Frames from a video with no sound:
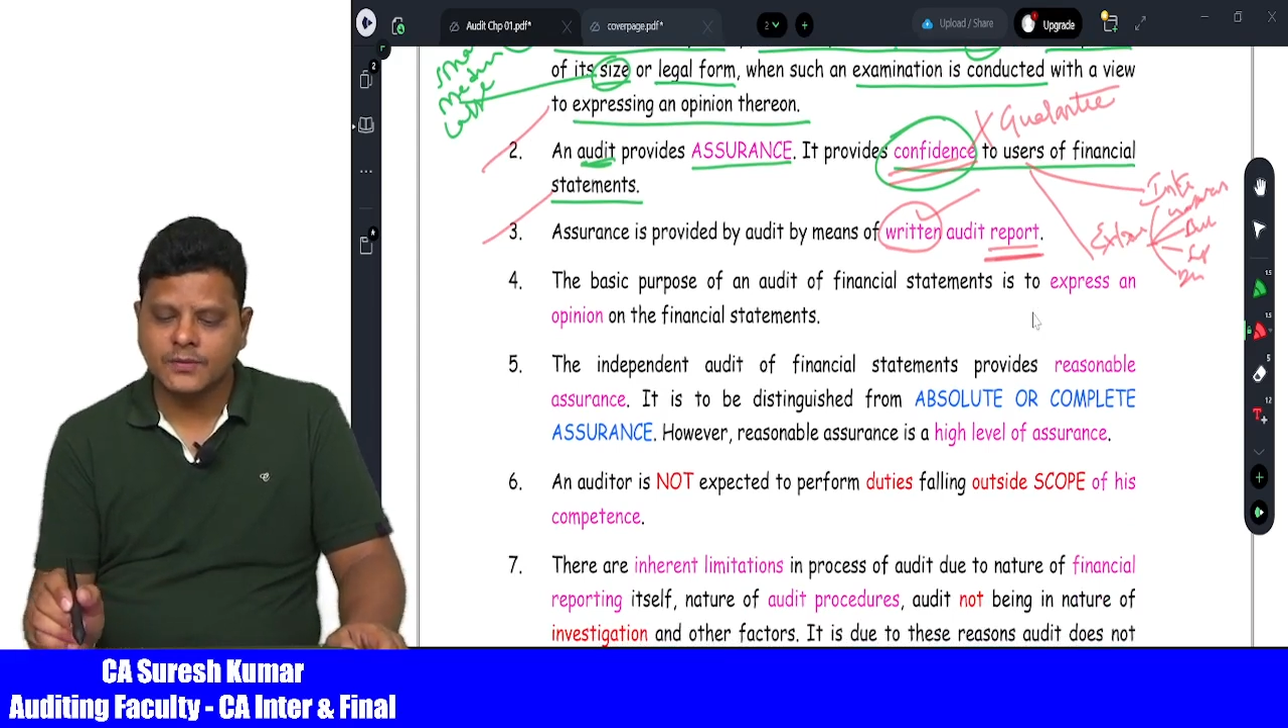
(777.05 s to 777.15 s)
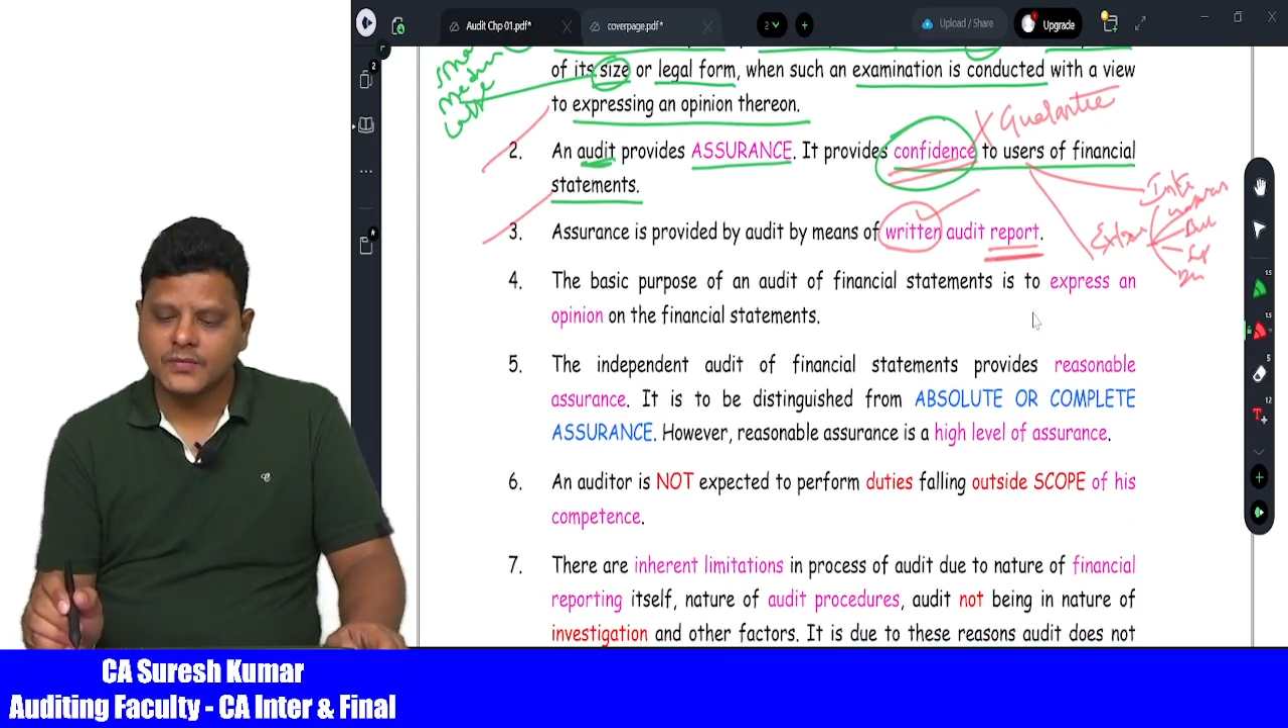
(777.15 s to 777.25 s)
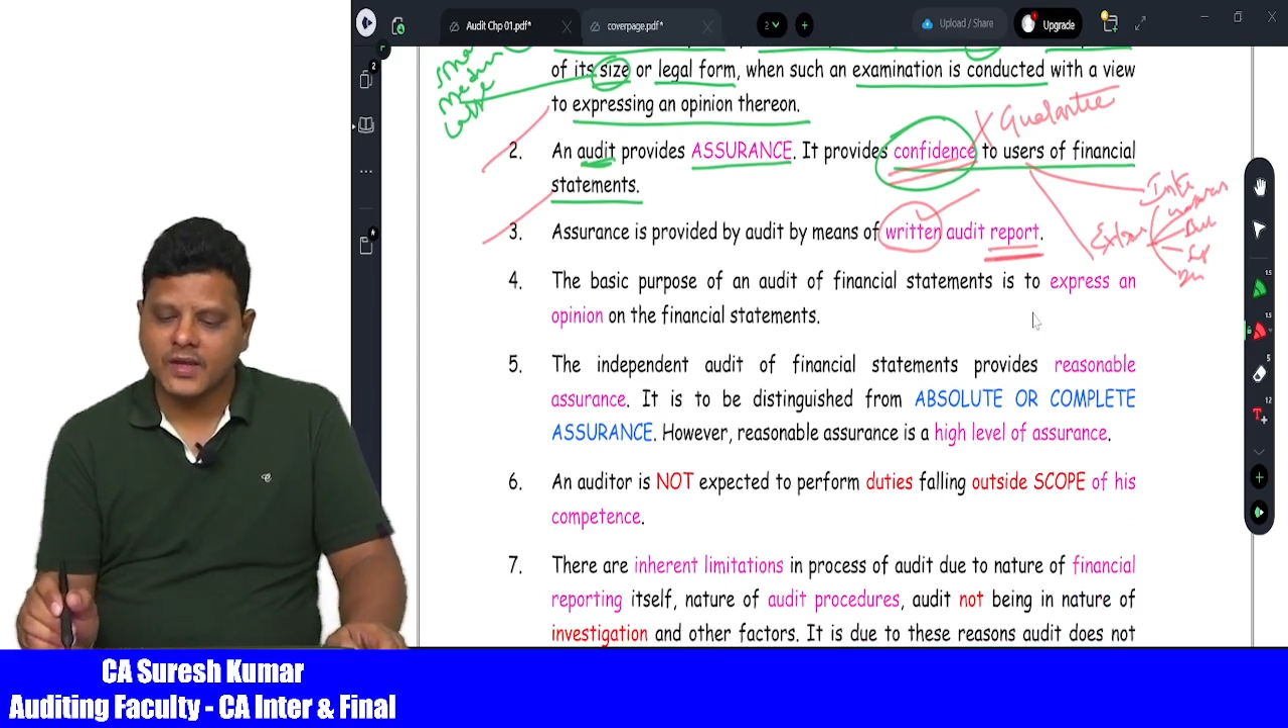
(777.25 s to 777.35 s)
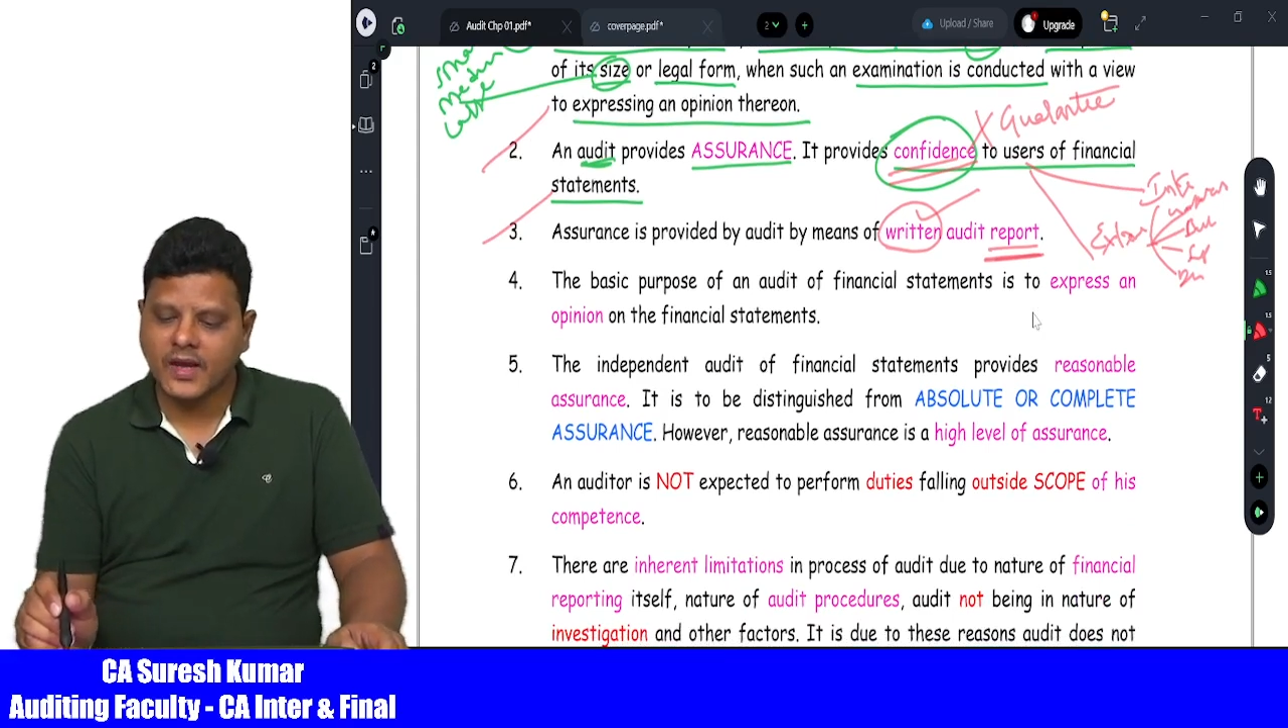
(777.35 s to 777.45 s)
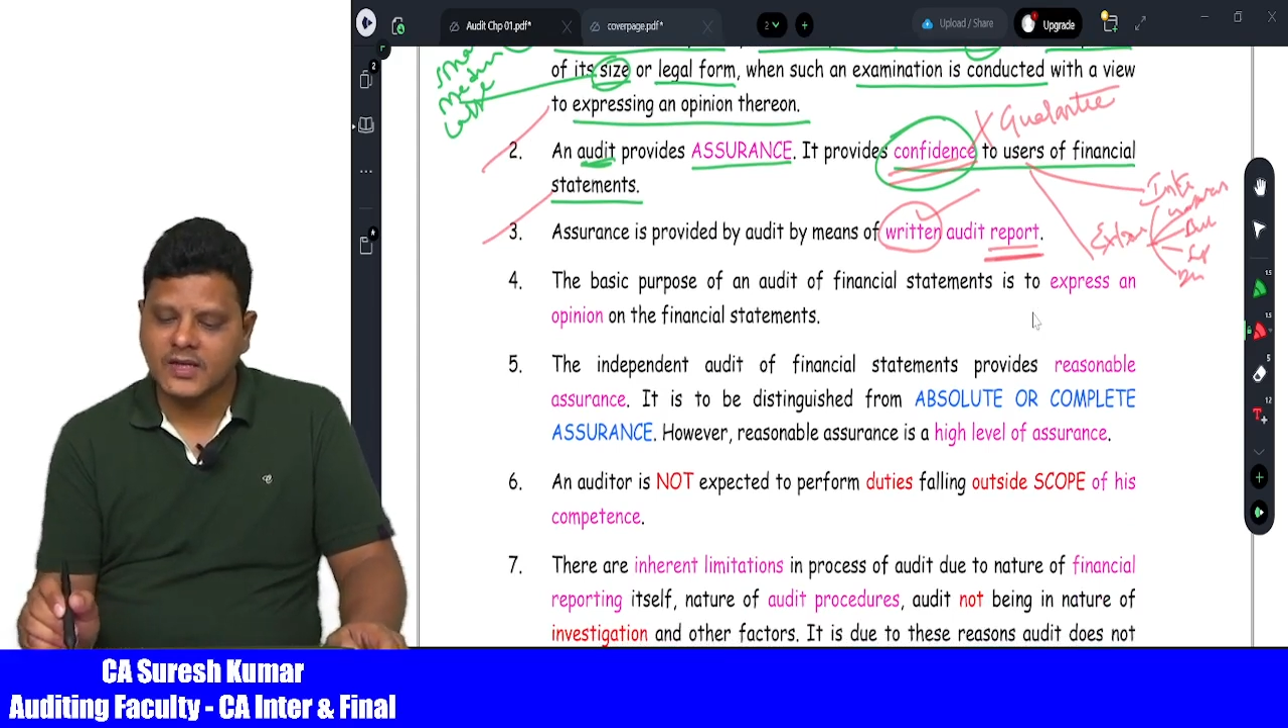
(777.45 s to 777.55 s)

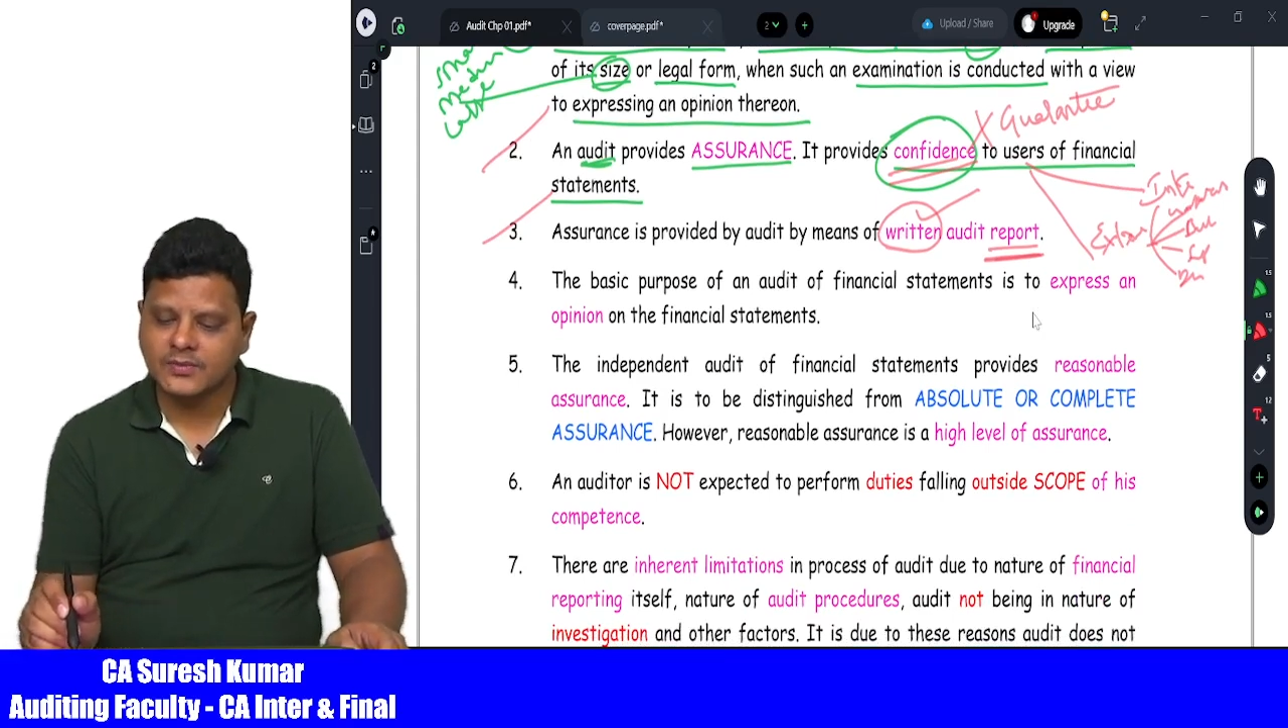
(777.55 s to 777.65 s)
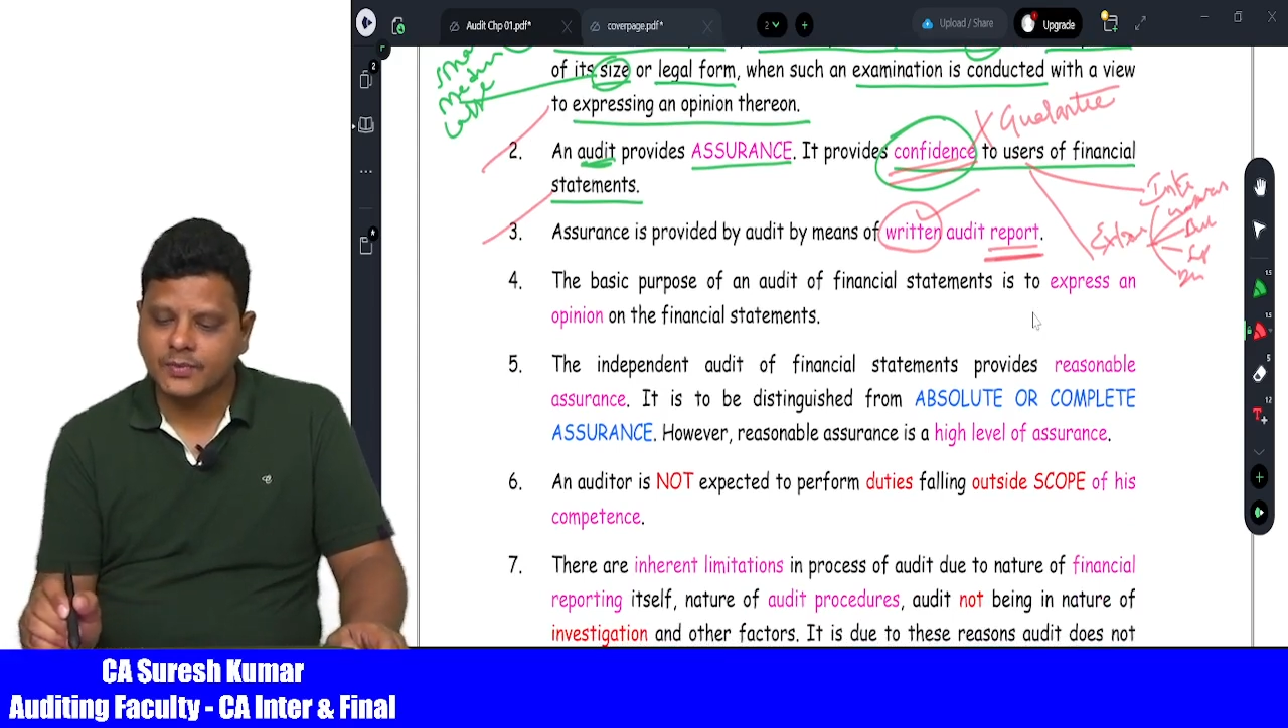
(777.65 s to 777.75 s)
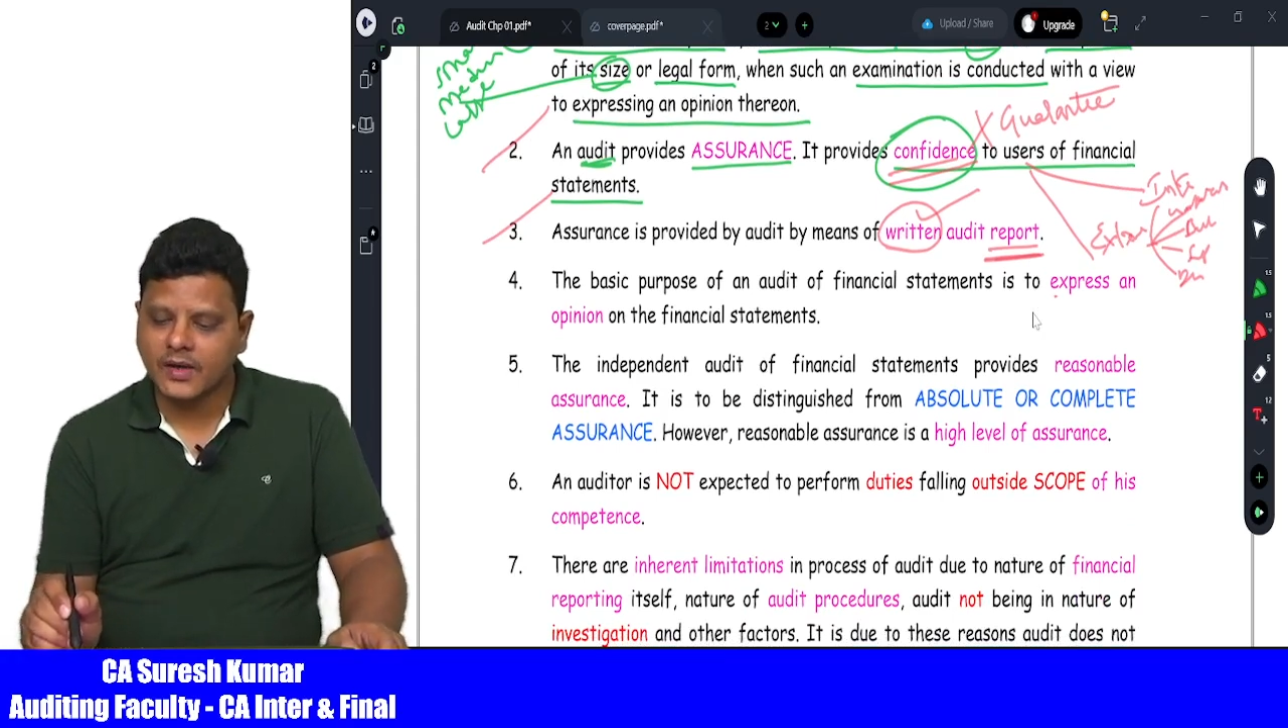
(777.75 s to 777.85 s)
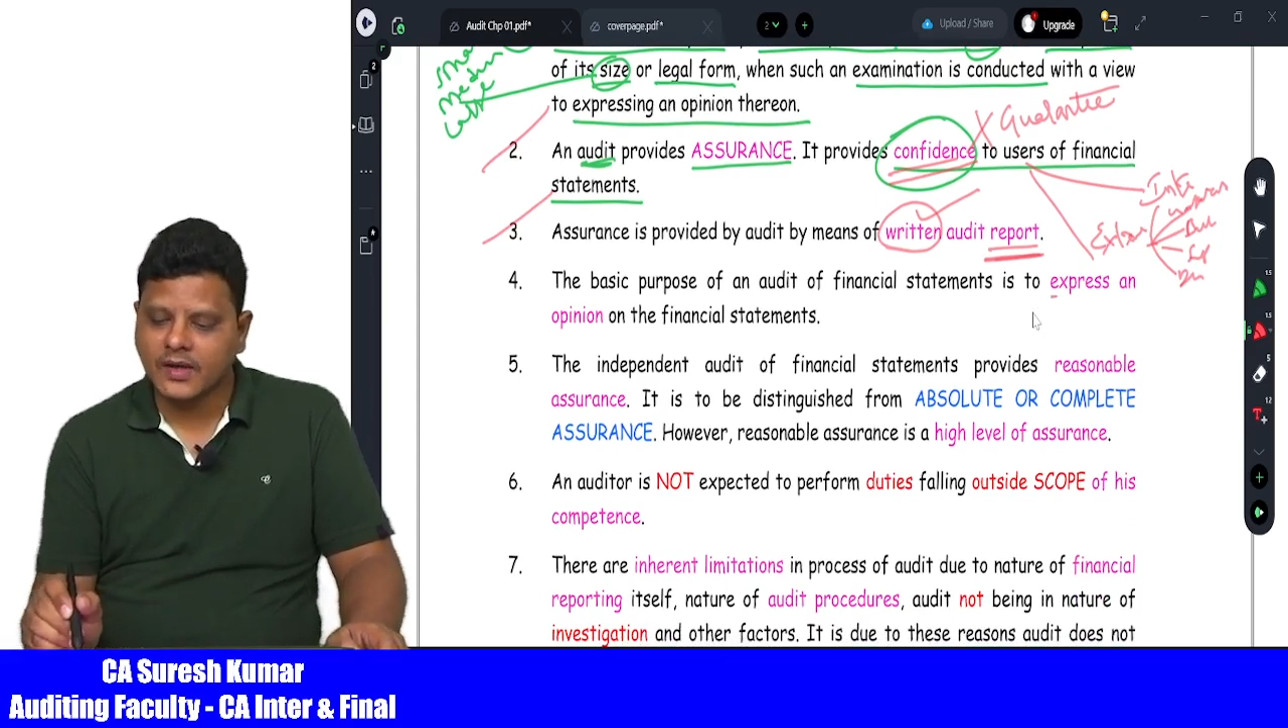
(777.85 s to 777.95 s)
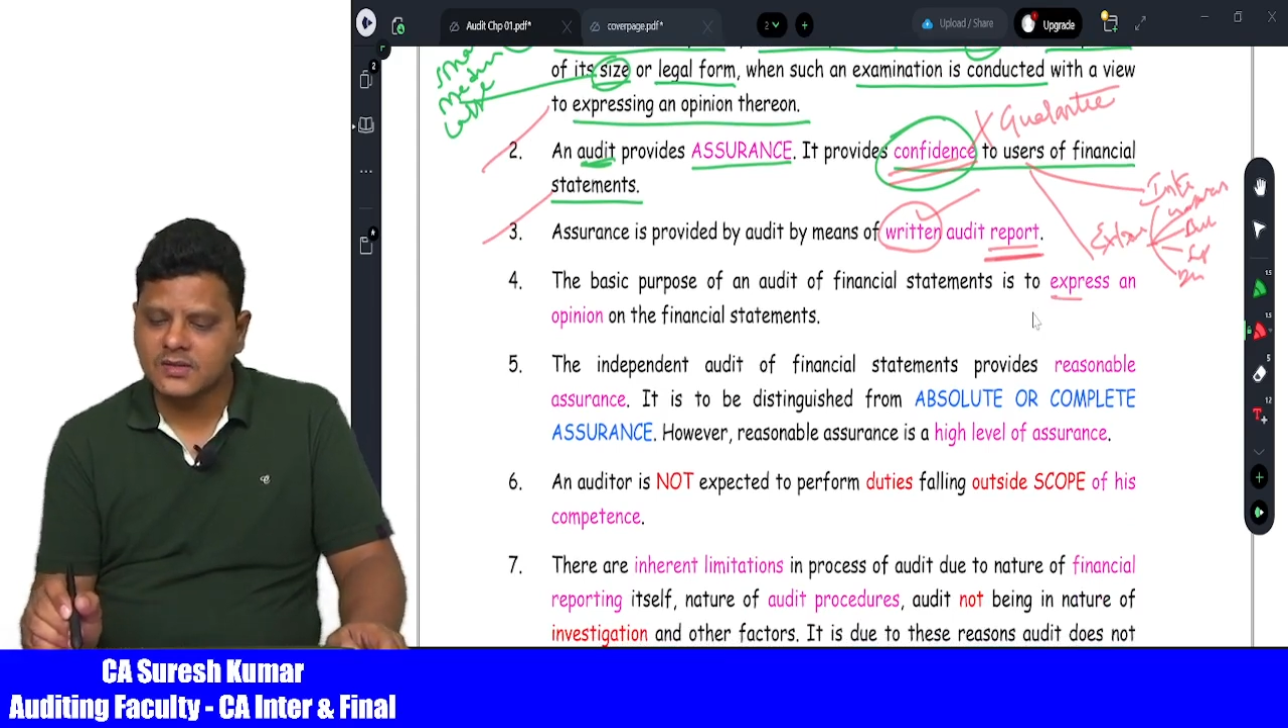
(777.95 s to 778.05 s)

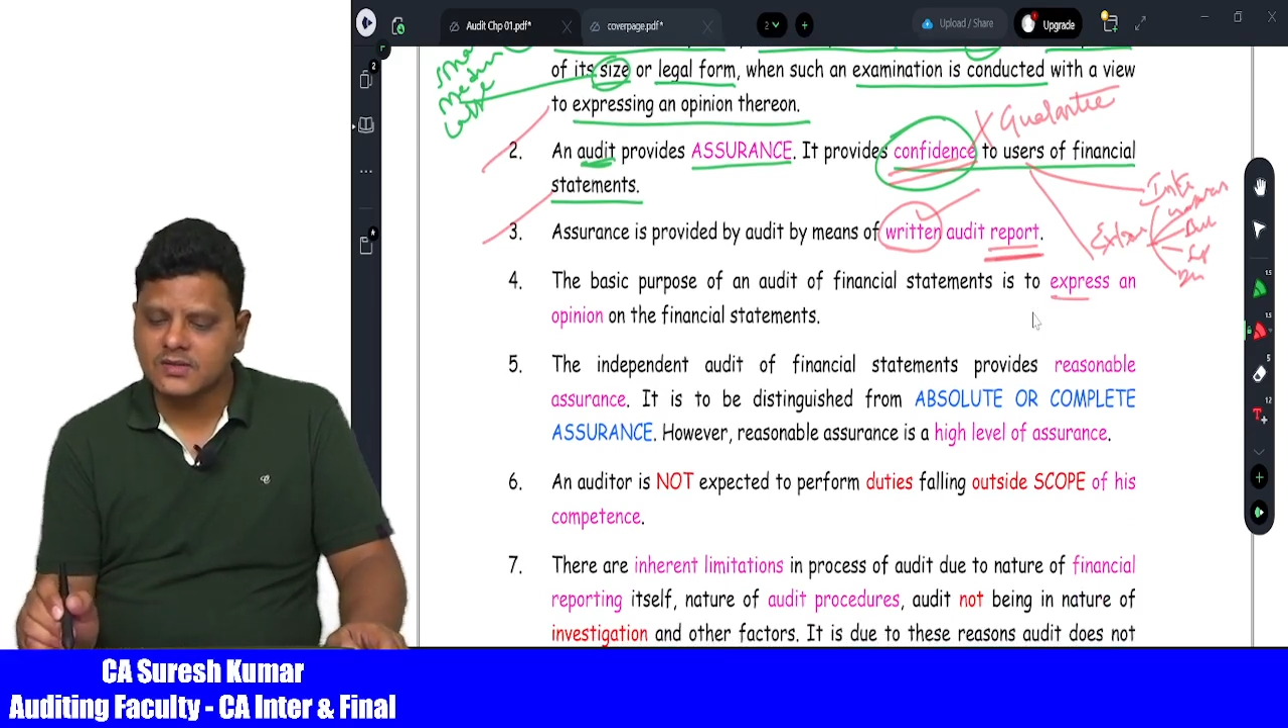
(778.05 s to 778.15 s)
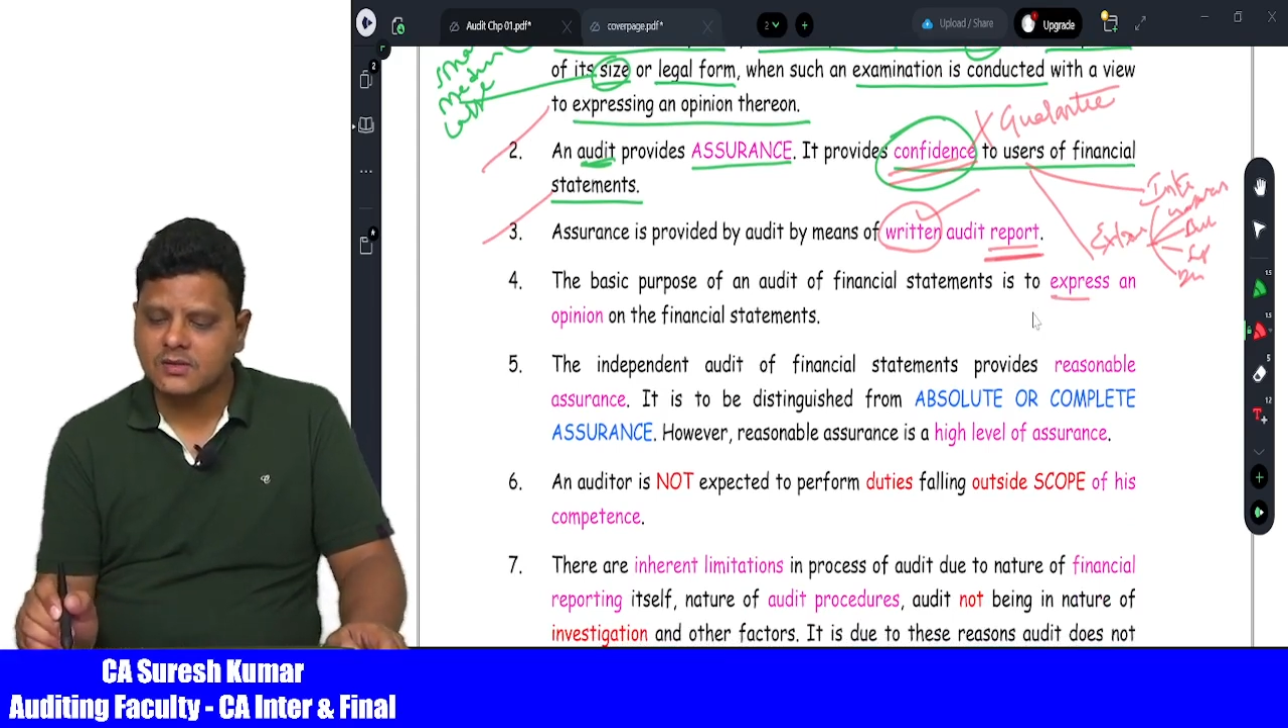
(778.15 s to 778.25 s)
express